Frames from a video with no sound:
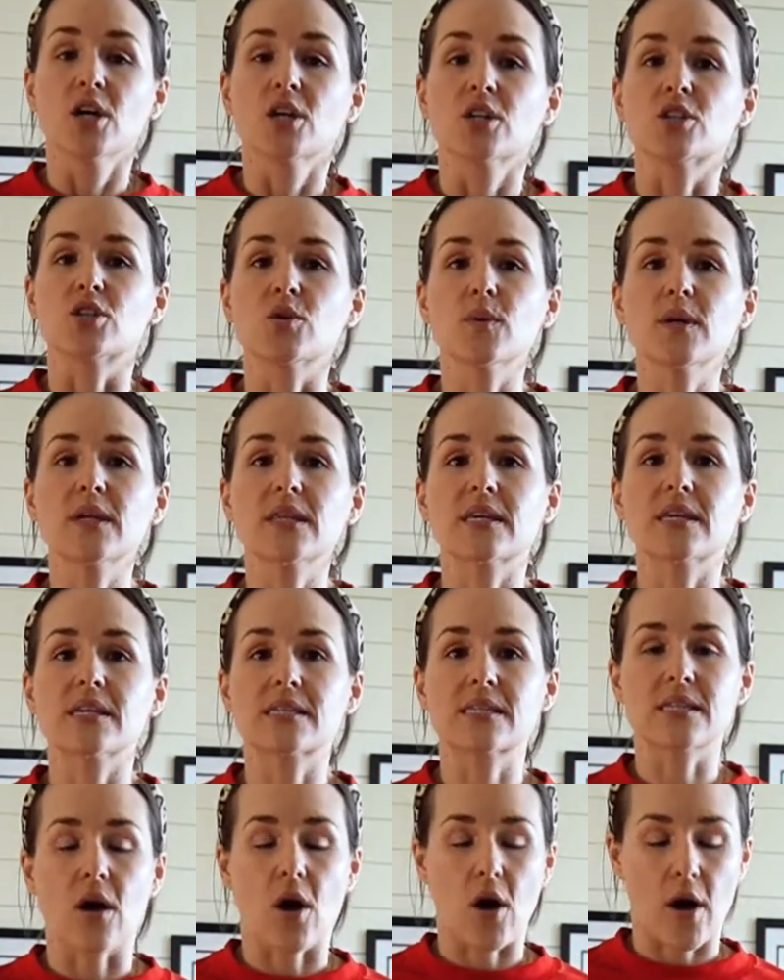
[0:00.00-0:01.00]
doing
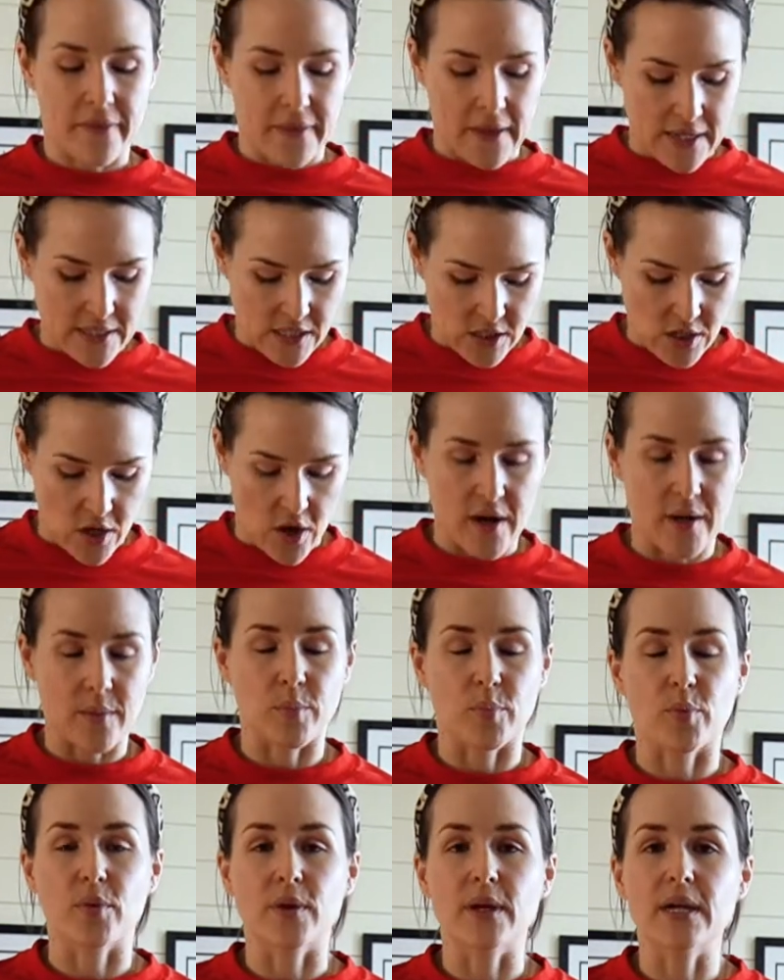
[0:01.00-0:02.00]
this on that scar
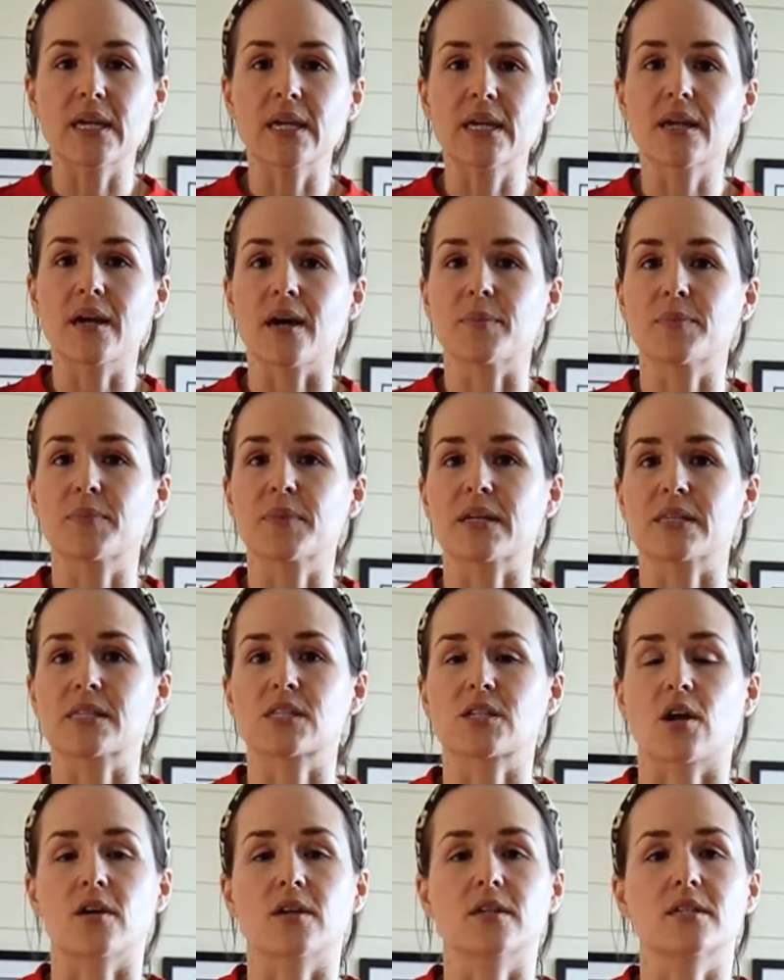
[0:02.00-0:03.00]
and breaking up that
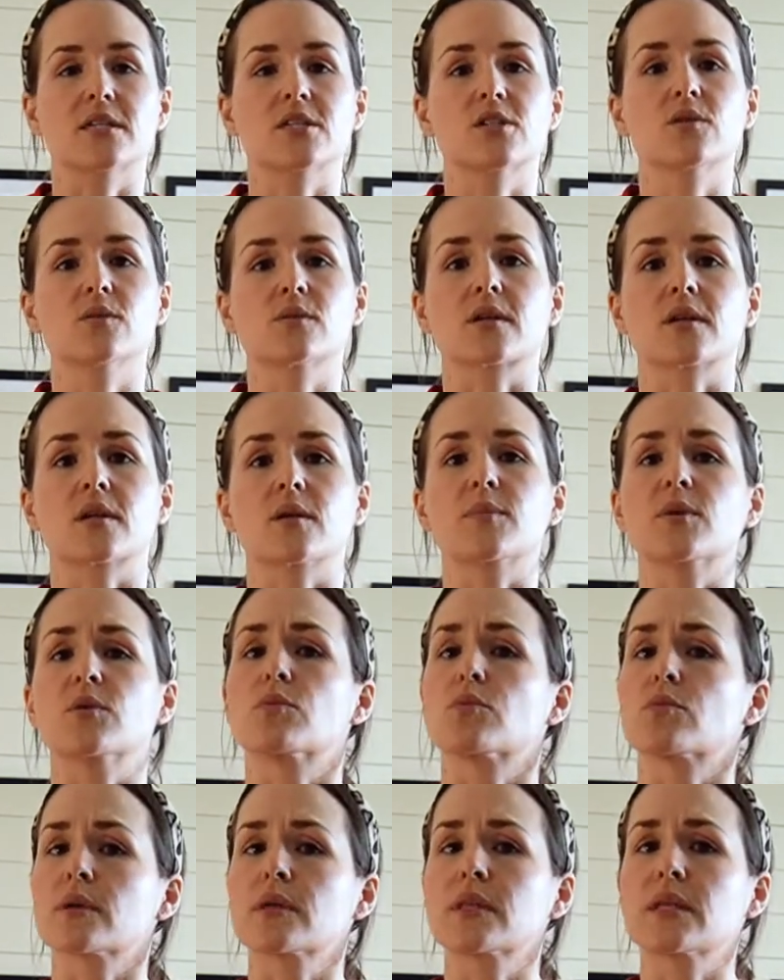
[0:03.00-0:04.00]
scar tissue is going to be
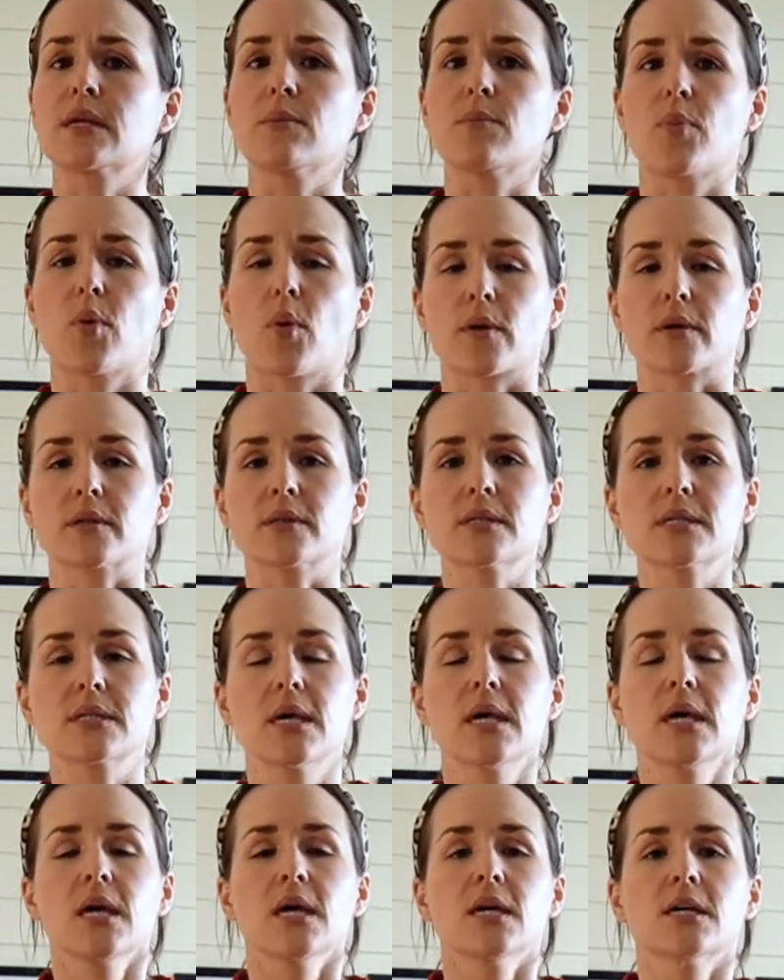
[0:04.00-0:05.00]
really important.
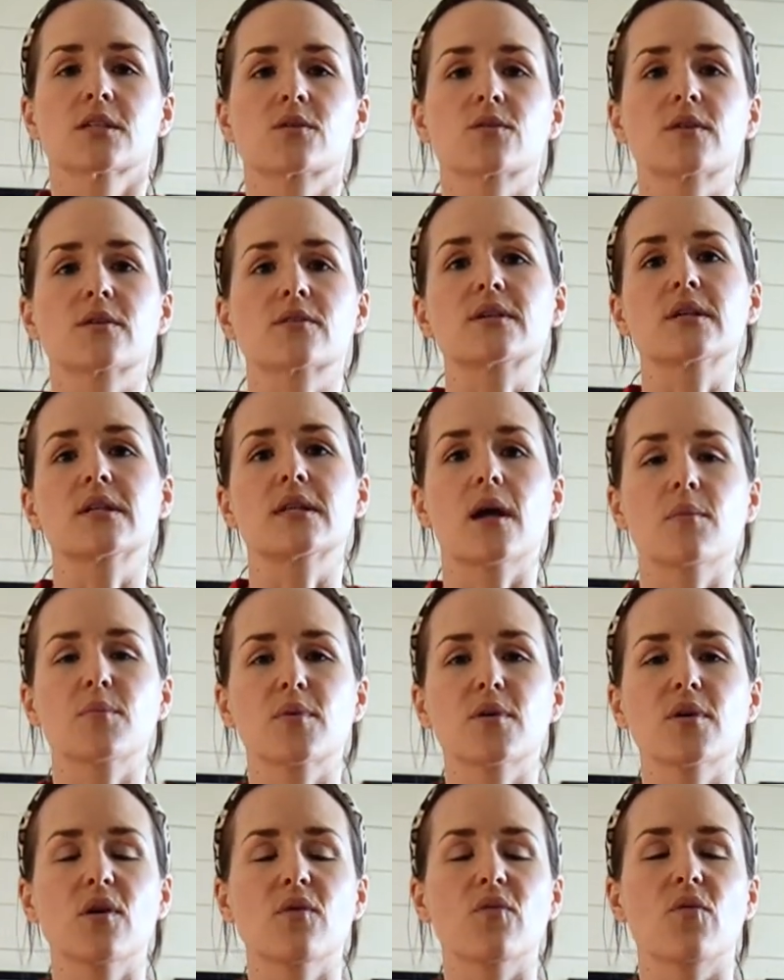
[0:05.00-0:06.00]
So there's a
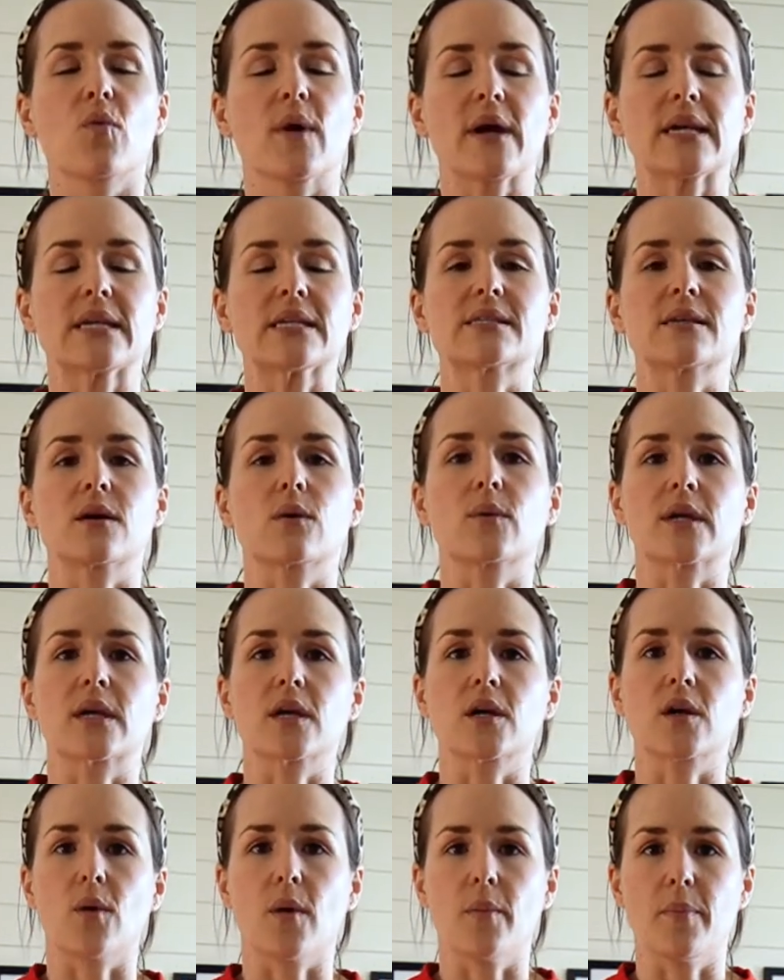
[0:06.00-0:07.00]
number of ways that we can
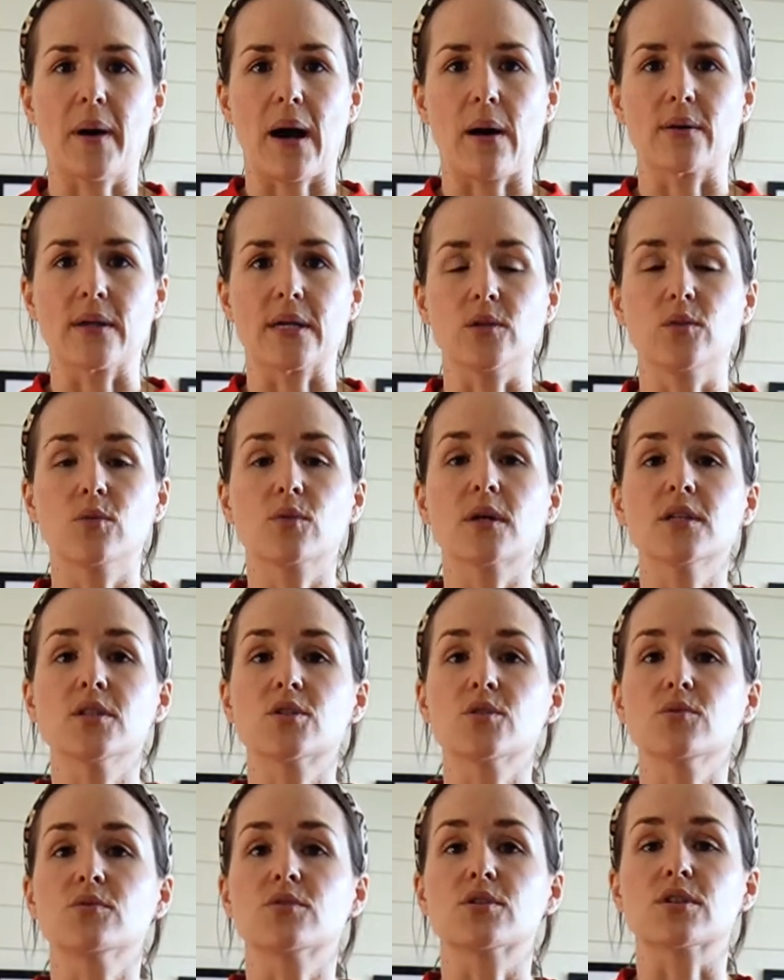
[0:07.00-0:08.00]
go about it. You can
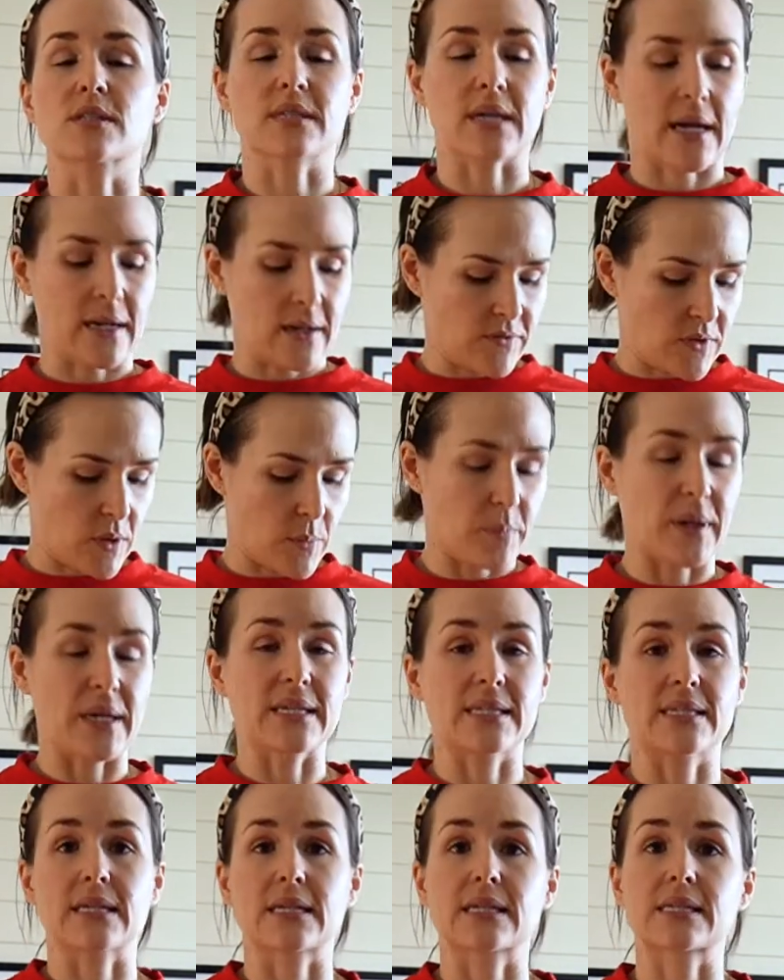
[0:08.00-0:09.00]
do just kind of the
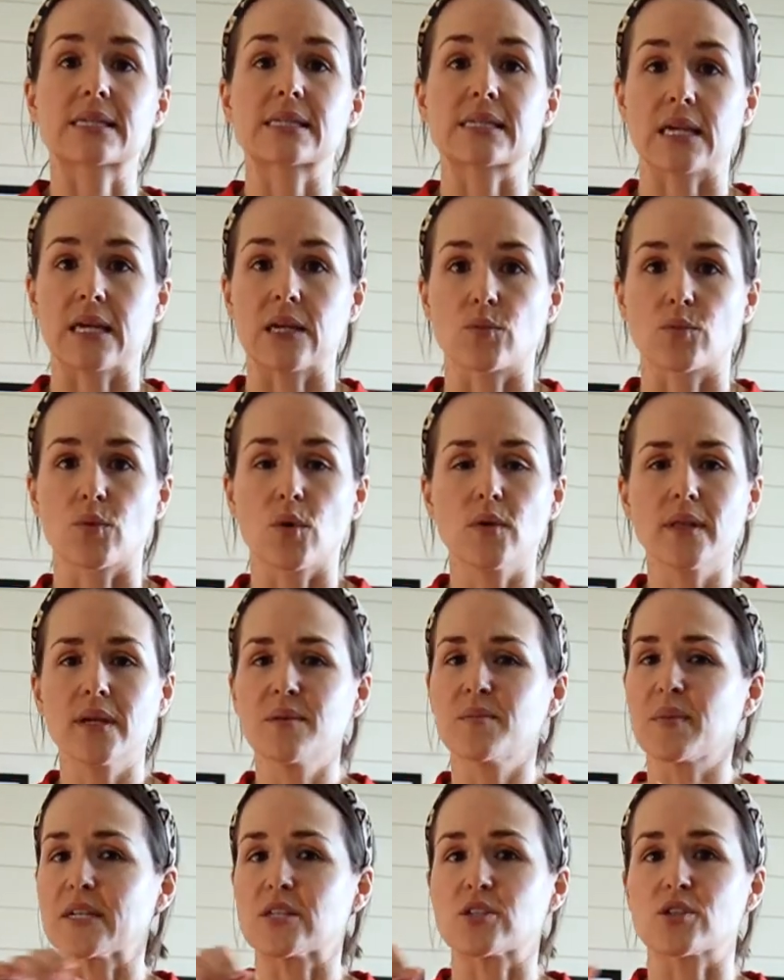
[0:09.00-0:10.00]
basic skin
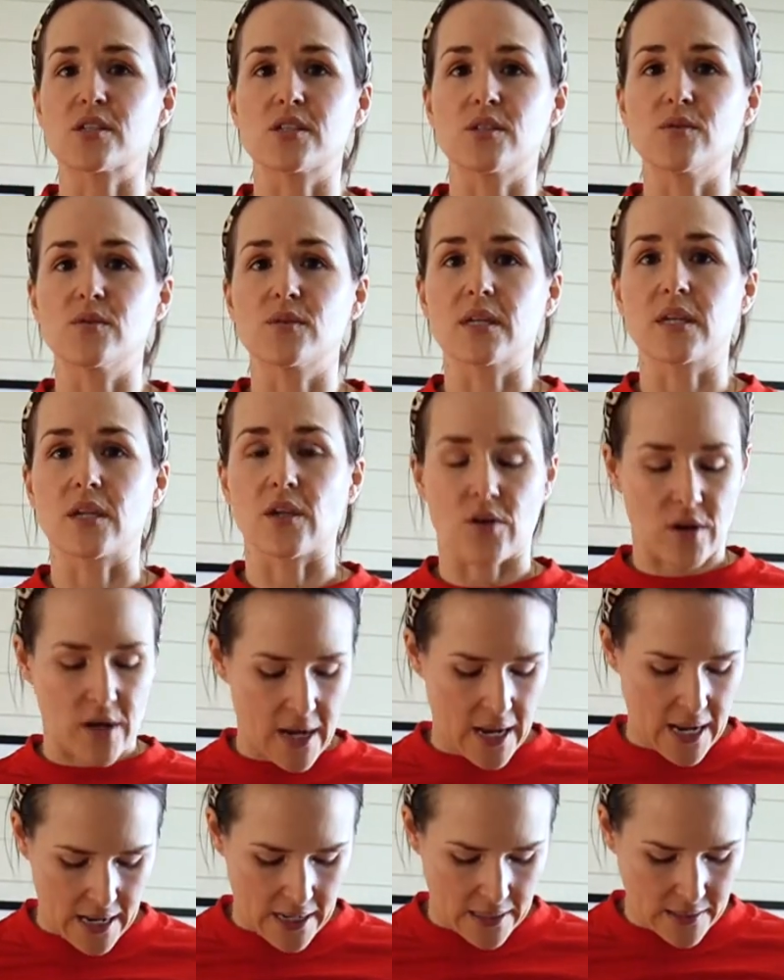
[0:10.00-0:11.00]
rolling by just using your
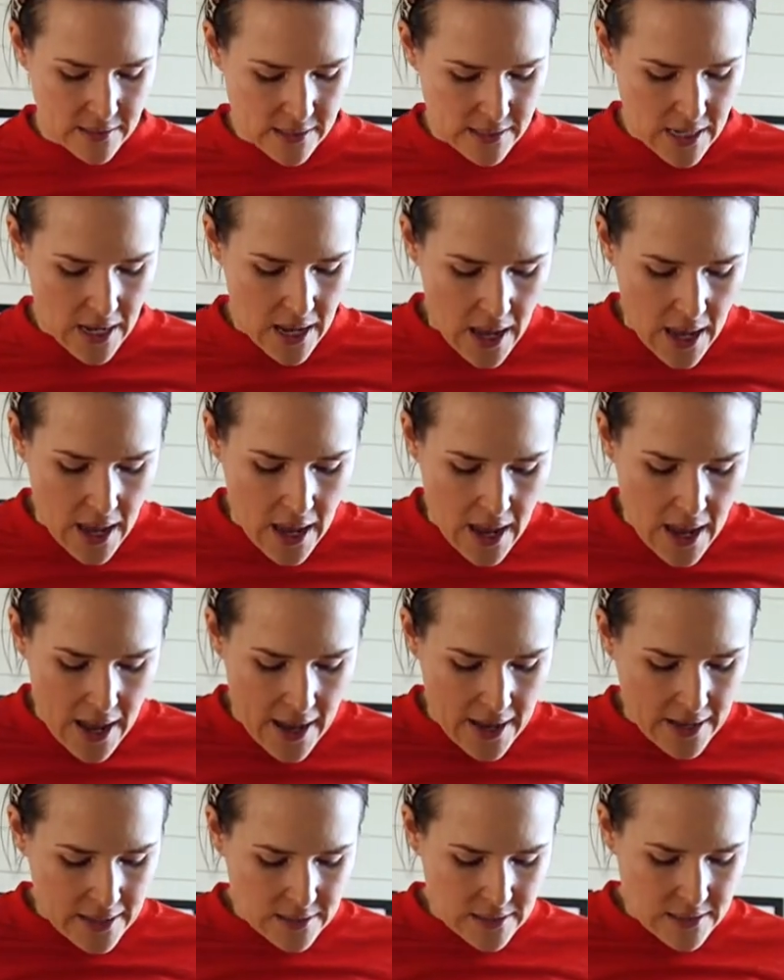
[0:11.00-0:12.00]
hands.
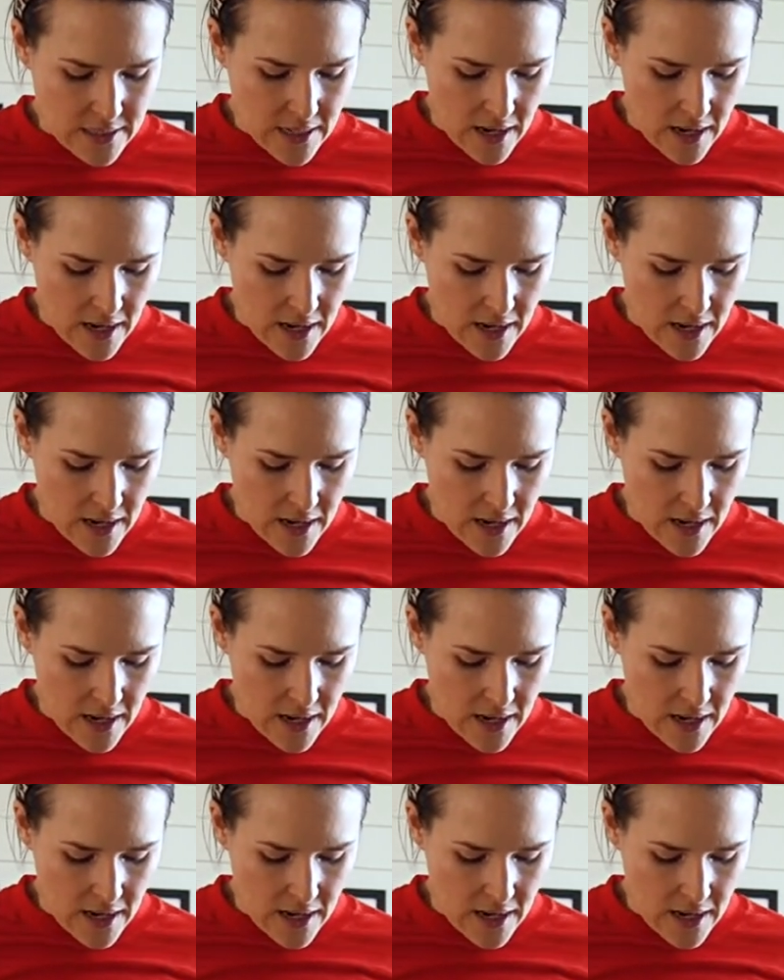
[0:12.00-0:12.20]
And